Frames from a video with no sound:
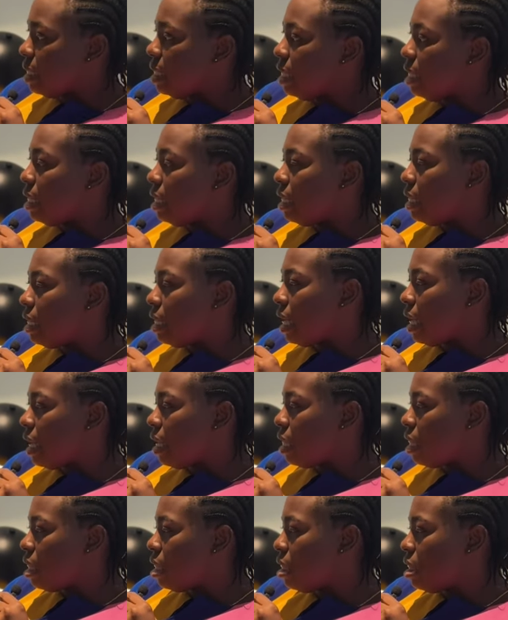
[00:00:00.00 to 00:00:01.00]
thing
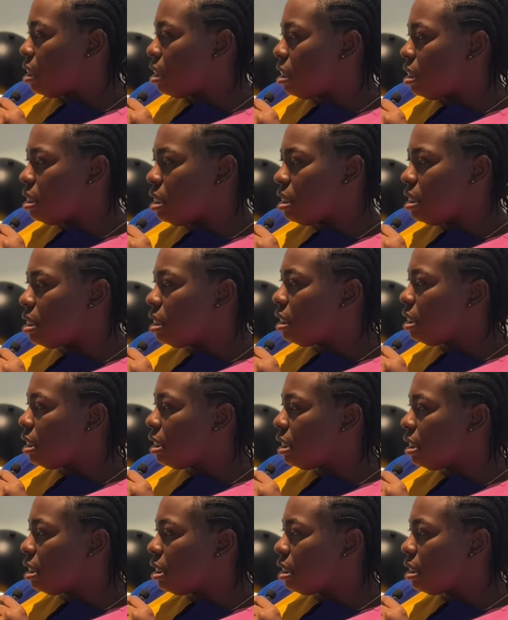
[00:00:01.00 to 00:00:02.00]
I did
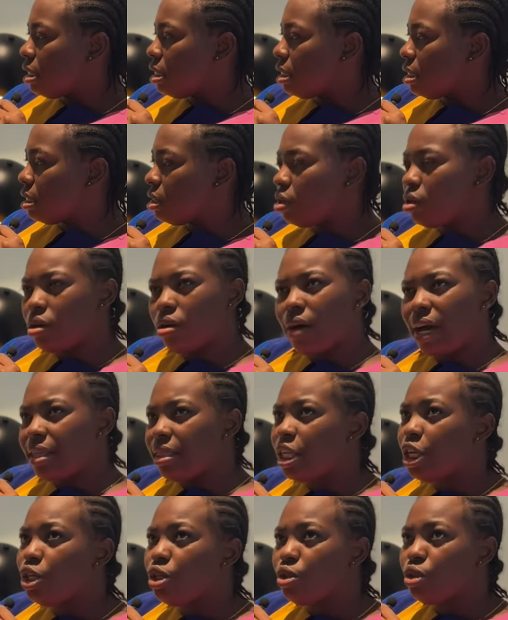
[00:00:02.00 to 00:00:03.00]
is, or oh, I
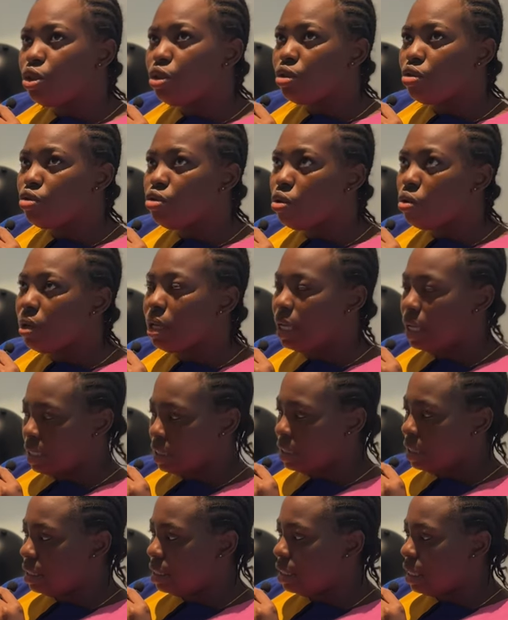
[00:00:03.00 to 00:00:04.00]
think you should know,
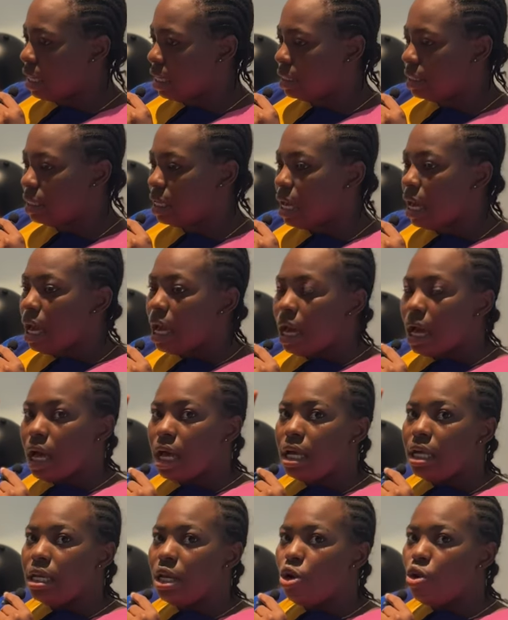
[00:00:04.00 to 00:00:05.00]
yes, is that
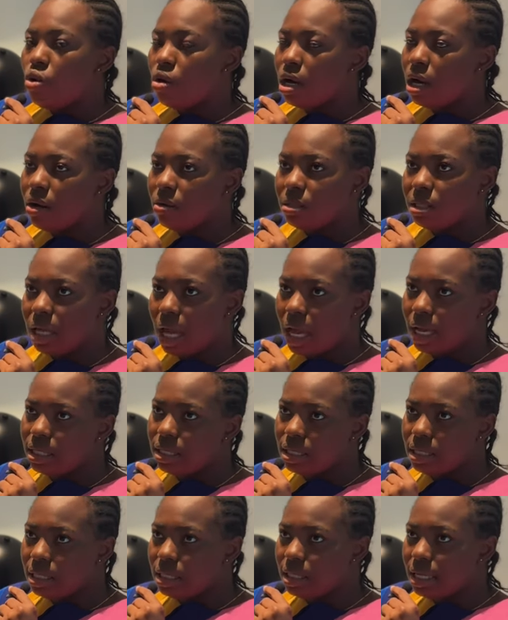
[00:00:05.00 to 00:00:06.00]
local
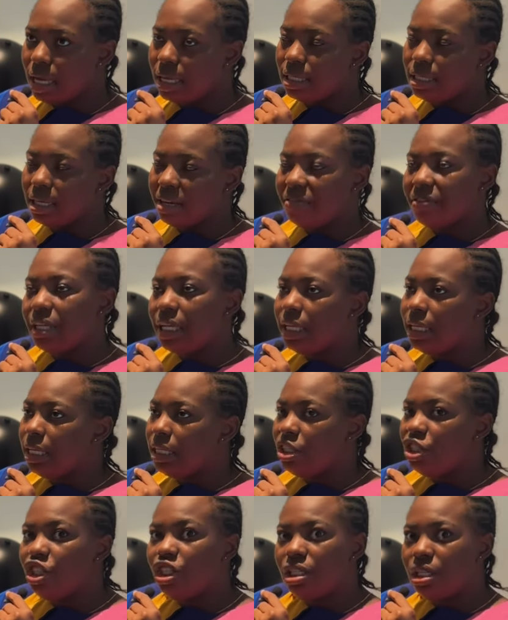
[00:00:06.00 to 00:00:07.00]
taxis are definitely
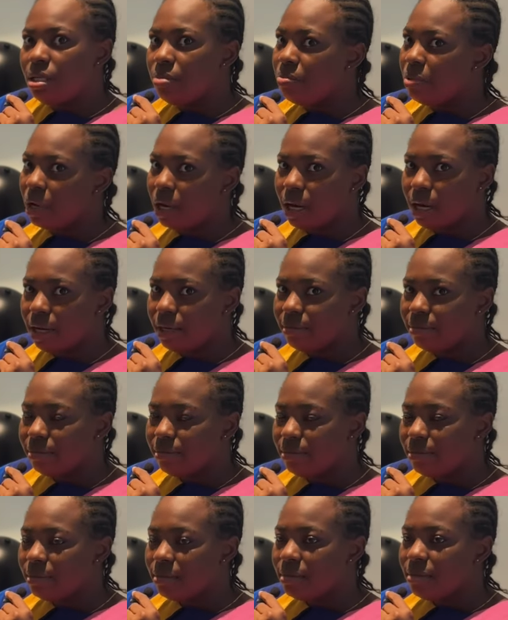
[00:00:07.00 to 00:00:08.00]
cheaper
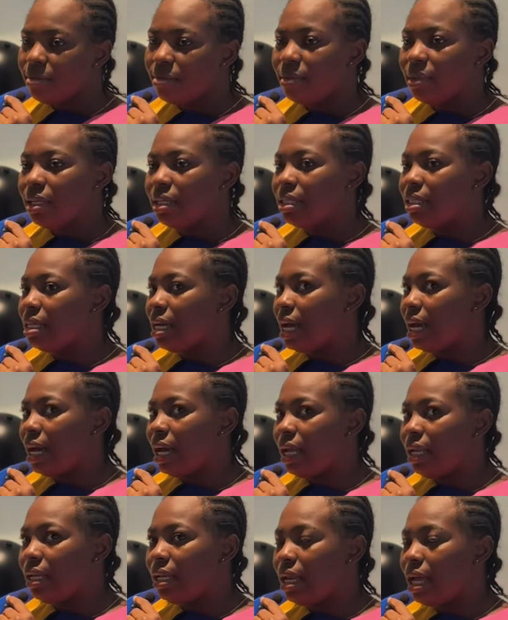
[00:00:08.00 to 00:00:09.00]

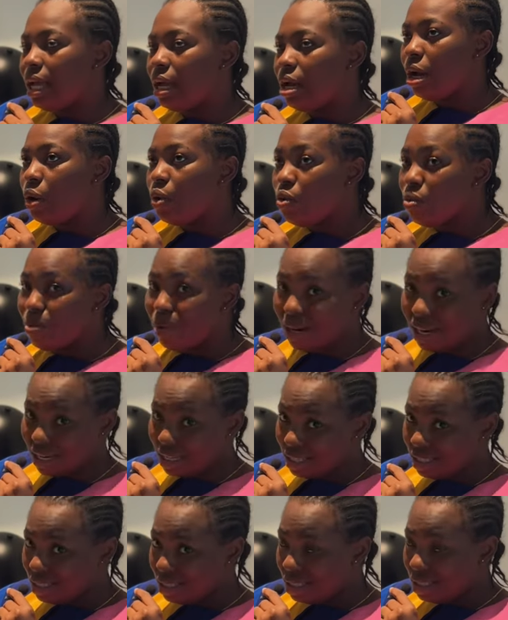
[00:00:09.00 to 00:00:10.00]
than
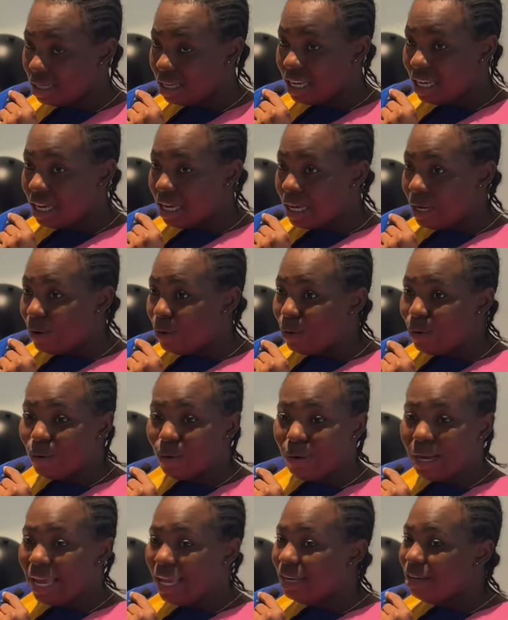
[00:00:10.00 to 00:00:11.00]
Ubers
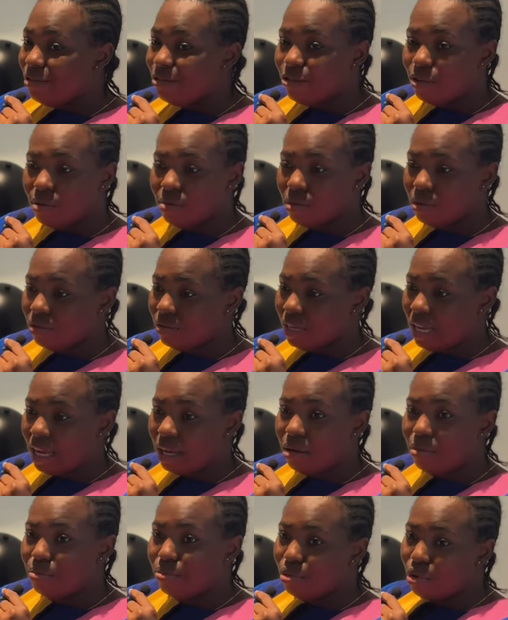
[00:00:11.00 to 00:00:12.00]
or any form of like
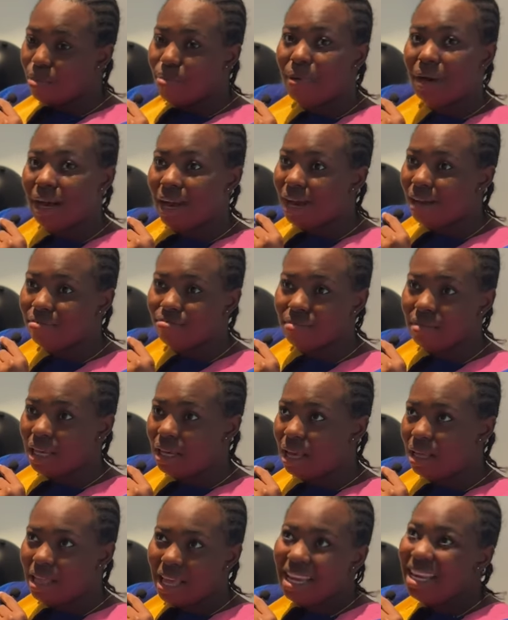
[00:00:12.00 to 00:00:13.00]
proper
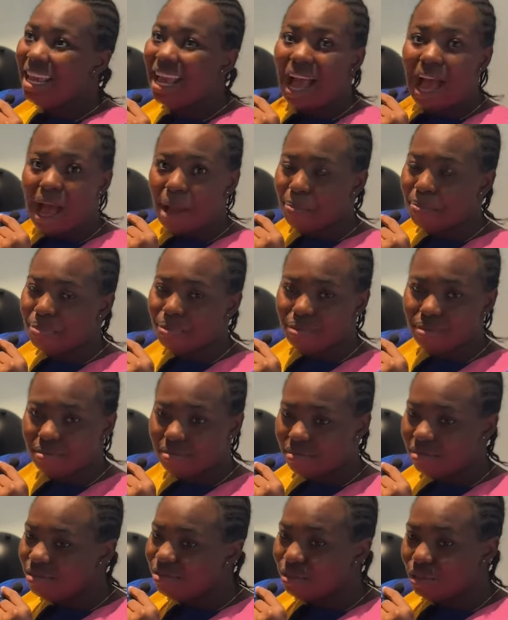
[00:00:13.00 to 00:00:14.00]
any app
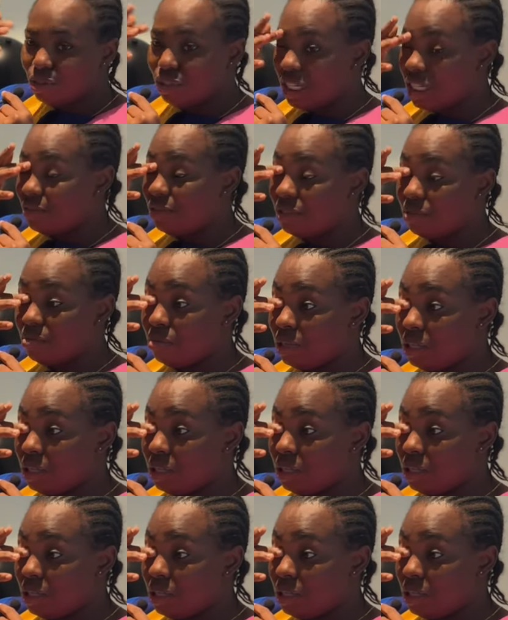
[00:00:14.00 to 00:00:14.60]
for transport,